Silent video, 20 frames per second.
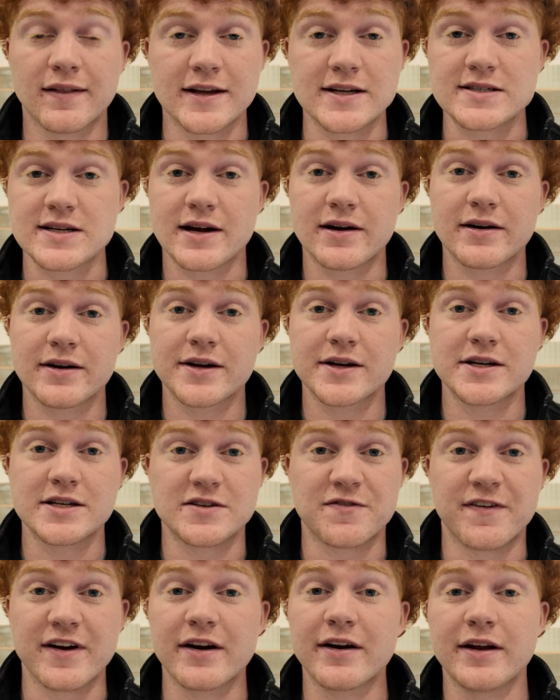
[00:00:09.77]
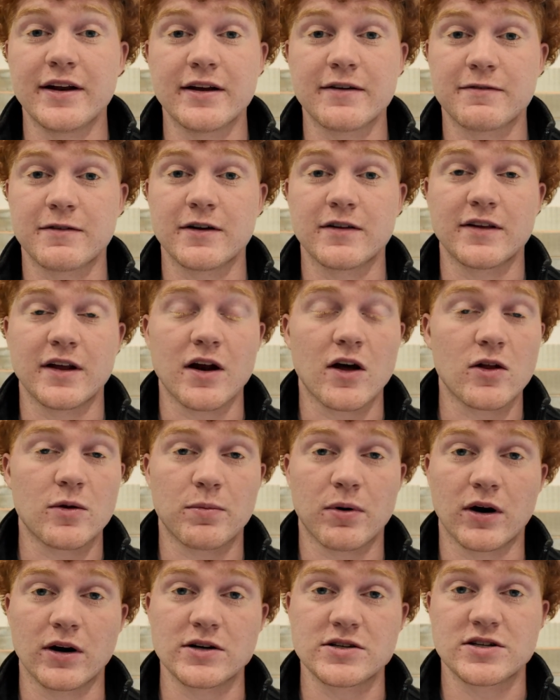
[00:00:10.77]
This area is very different than other
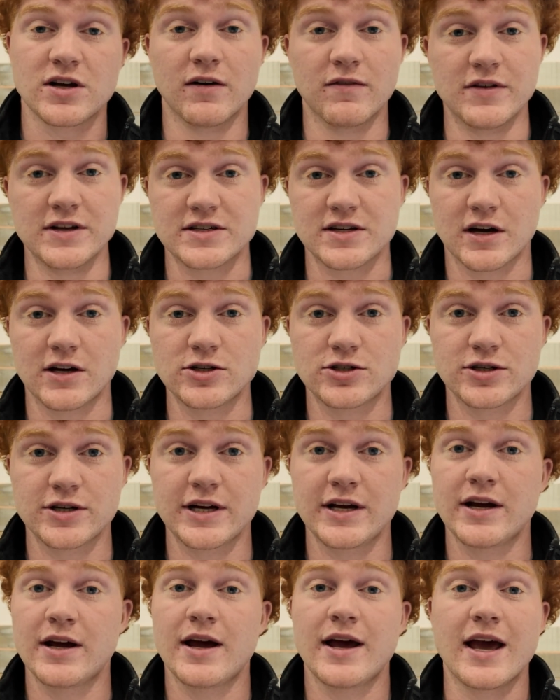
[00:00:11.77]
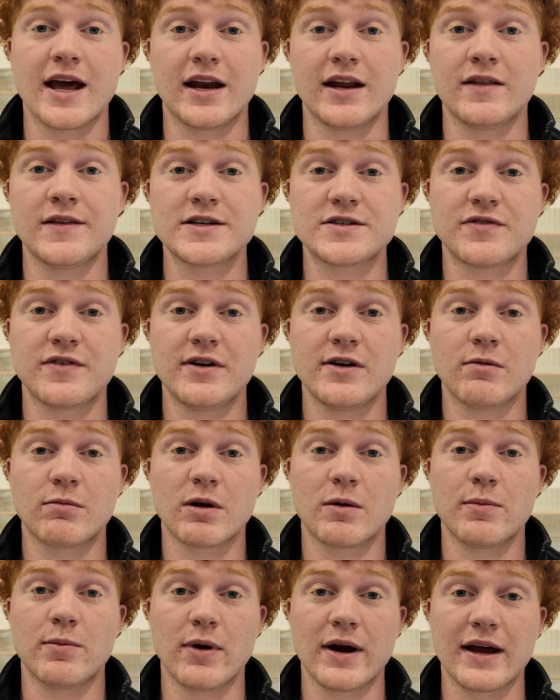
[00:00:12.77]
parts of this country, and in this video I'm
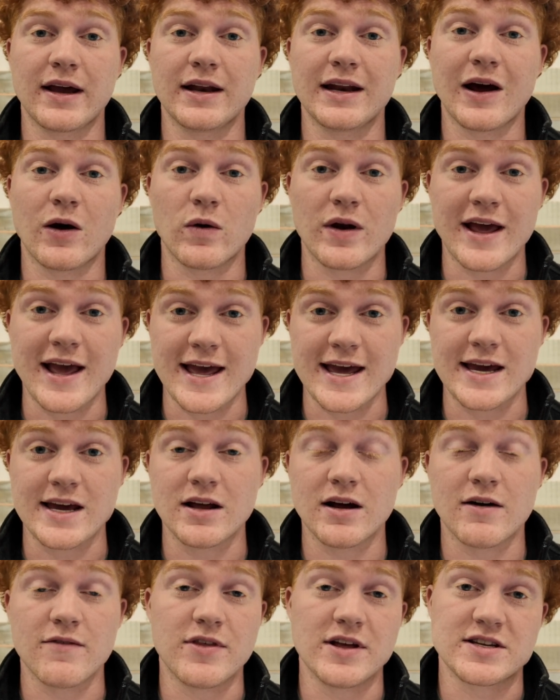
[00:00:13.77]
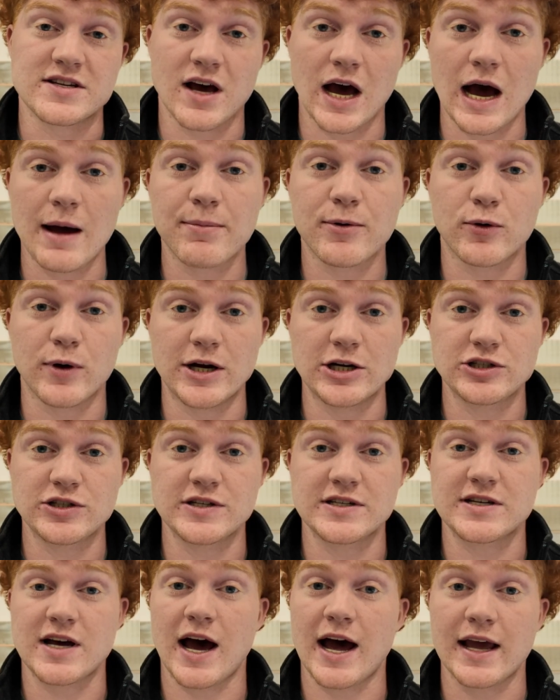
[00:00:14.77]
going to be breaking down 8 of the top
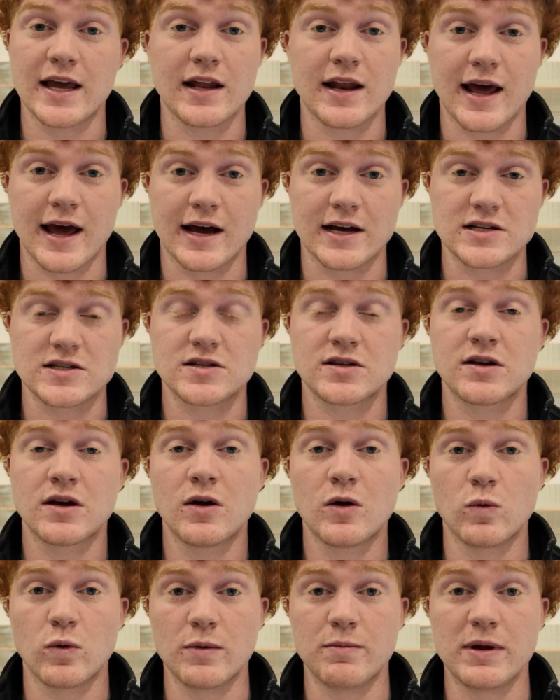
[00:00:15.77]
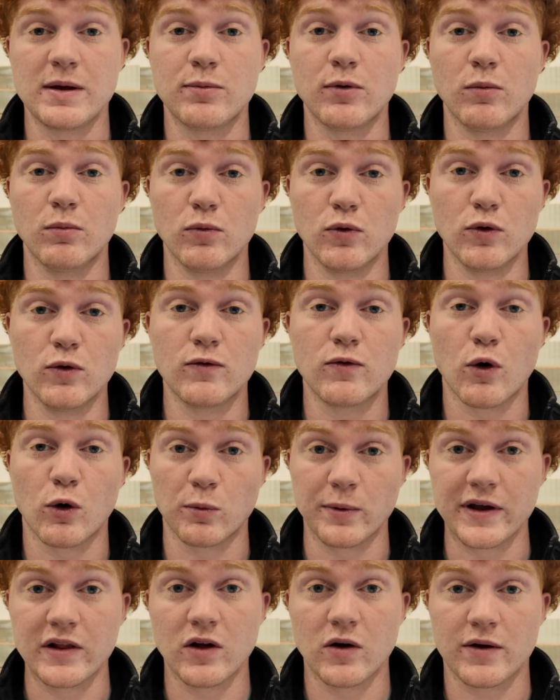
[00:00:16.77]
questions I get asked when people move or
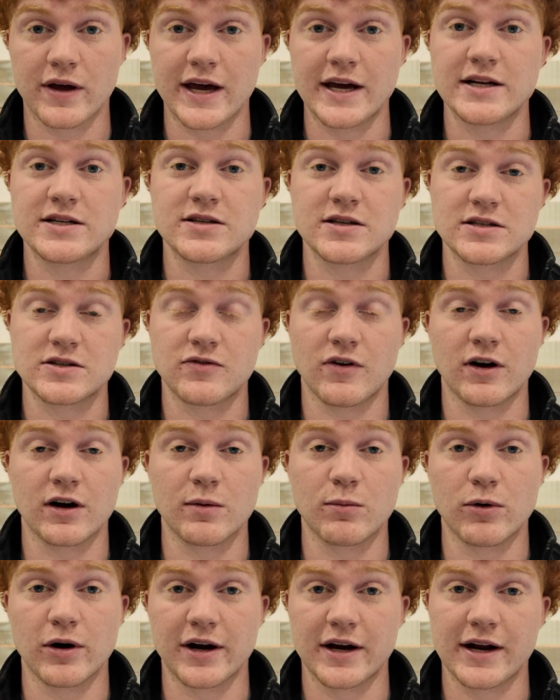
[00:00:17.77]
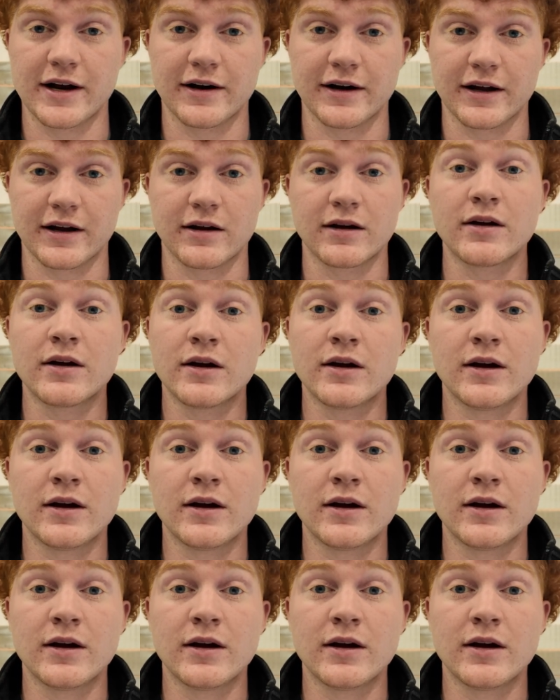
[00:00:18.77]
relocate to this Fargo-Moorhead area.